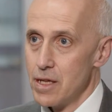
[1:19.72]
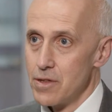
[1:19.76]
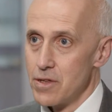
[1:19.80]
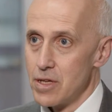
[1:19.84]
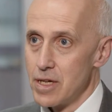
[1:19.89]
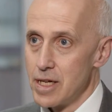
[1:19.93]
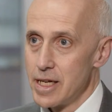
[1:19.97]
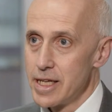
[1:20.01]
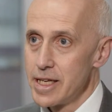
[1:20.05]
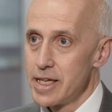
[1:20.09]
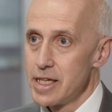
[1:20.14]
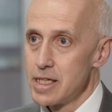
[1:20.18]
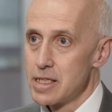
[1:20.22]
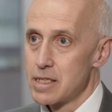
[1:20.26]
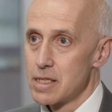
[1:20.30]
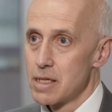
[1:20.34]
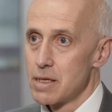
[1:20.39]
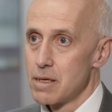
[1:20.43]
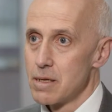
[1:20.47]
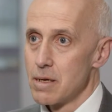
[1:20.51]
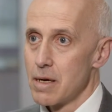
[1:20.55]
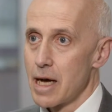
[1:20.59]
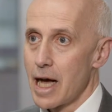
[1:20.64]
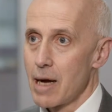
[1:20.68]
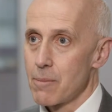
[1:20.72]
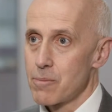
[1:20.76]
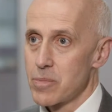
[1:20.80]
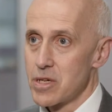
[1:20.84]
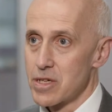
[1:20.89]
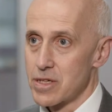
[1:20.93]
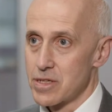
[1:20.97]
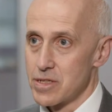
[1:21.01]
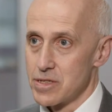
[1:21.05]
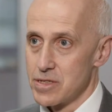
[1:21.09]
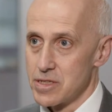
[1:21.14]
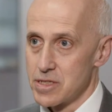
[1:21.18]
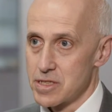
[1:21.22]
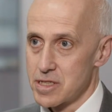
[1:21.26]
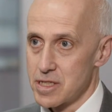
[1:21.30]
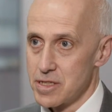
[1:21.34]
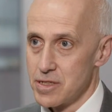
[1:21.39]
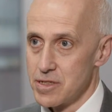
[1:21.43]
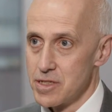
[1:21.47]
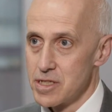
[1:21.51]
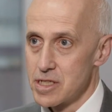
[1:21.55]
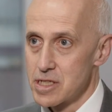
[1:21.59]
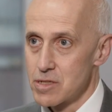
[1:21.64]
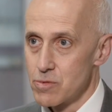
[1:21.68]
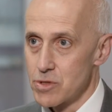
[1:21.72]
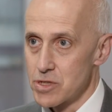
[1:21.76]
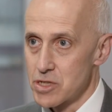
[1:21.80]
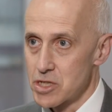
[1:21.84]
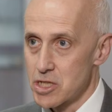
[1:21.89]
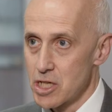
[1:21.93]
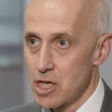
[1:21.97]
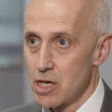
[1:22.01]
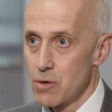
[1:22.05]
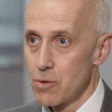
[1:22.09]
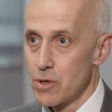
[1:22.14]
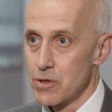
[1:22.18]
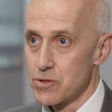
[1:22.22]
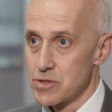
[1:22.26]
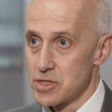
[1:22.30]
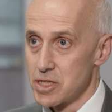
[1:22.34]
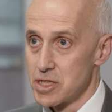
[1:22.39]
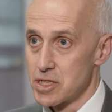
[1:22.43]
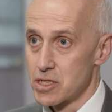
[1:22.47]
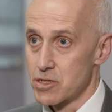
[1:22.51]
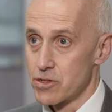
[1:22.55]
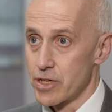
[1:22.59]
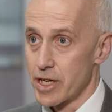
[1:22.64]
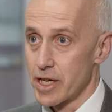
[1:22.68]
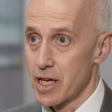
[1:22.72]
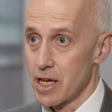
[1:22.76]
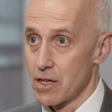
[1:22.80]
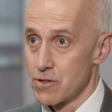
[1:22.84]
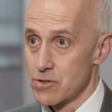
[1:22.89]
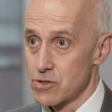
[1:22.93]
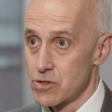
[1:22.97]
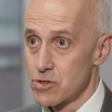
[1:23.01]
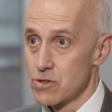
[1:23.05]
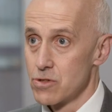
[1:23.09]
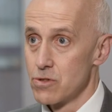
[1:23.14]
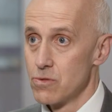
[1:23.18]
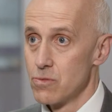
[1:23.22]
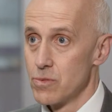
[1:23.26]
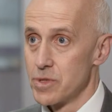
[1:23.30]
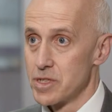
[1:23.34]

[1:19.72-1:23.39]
The lead applicants in this were Cherwell District Council,